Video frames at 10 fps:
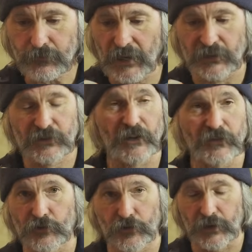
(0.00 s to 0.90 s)
such
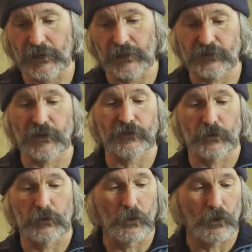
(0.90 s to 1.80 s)
a treat, and it's such a
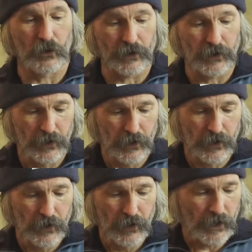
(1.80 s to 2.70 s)
reward.
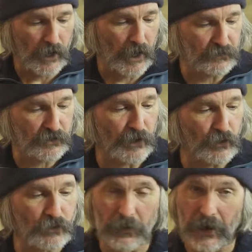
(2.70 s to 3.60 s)
So I
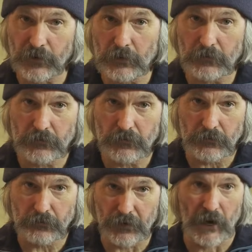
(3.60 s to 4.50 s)
use Maven
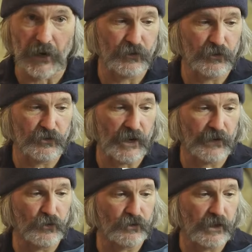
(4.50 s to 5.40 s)
binoculars.
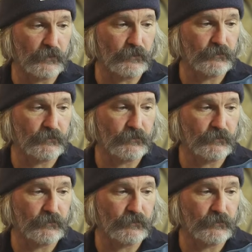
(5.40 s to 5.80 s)
I've used them